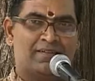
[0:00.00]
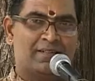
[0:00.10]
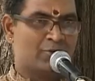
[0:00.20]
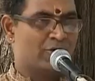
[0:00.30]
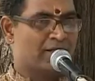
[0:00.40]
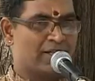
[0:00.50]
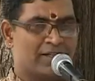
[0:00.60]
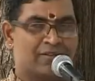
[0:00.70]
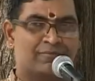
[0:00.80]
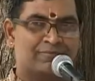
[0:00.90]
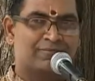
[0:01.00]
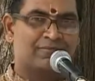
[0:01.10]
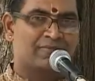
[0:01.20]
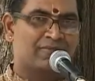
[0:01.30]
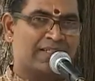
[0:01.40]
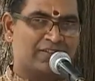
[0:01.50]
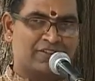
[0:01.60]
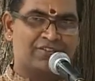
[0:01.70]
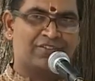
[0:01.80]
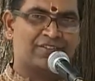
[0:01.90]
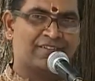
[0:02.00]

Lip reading: the Mohara like this,